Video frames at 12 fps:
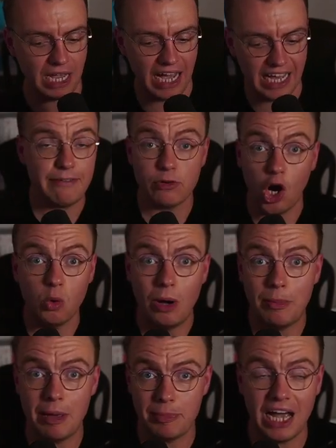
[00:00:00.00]
I've got a
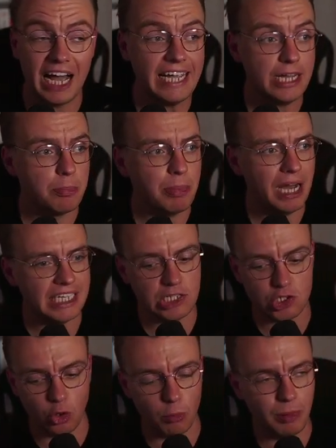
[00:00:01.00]
web API here
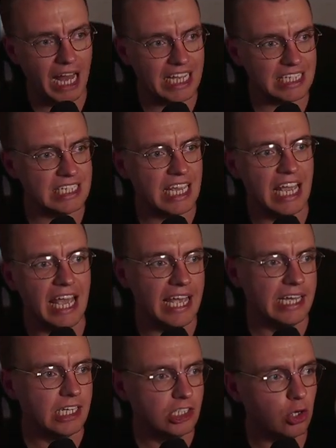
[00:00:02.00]
packaged up as
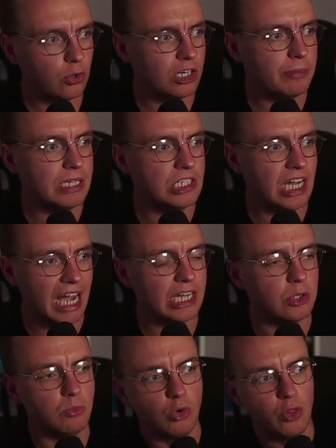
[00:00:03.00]
a Docker image. I
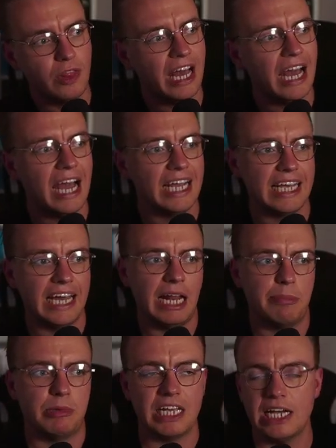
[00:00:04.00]
can run that. I get an
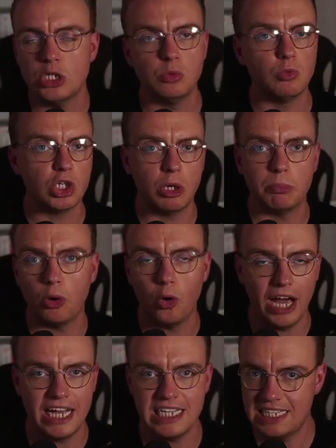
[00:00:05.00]
application running on
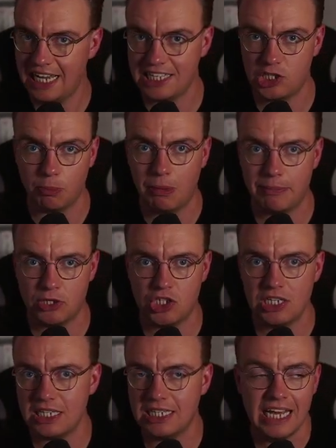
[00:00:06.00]
port 8080 on my
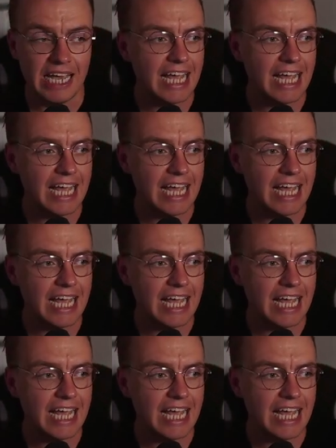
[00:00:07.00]
machine.